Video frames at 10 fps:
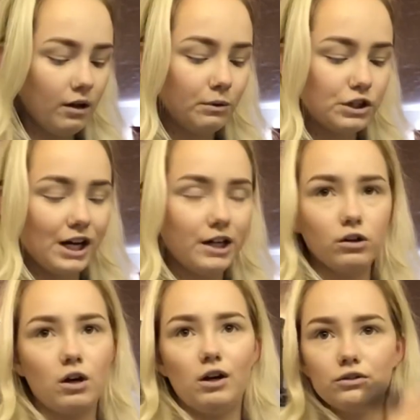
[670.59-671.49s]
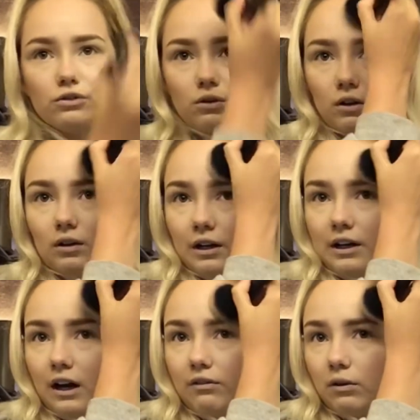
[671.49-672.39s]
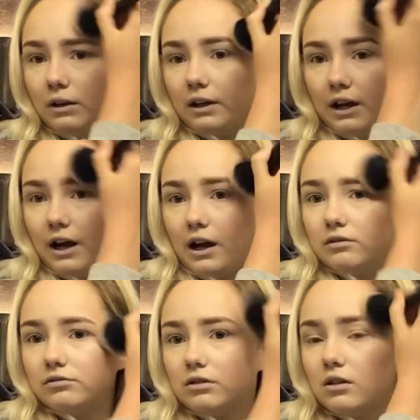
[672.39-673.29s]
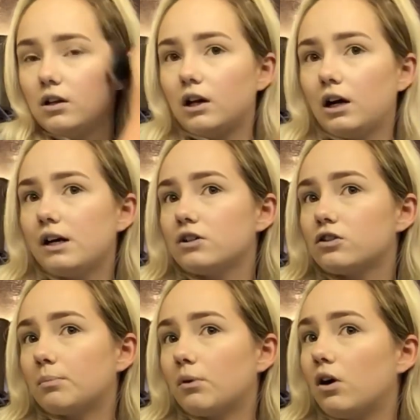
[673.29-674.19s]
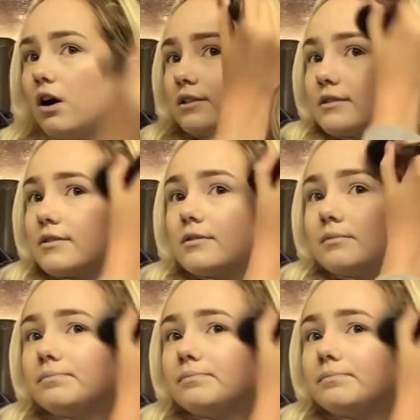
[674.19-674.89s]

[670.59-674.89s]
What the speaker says: Which I don't contour. I never really have. I just bronze.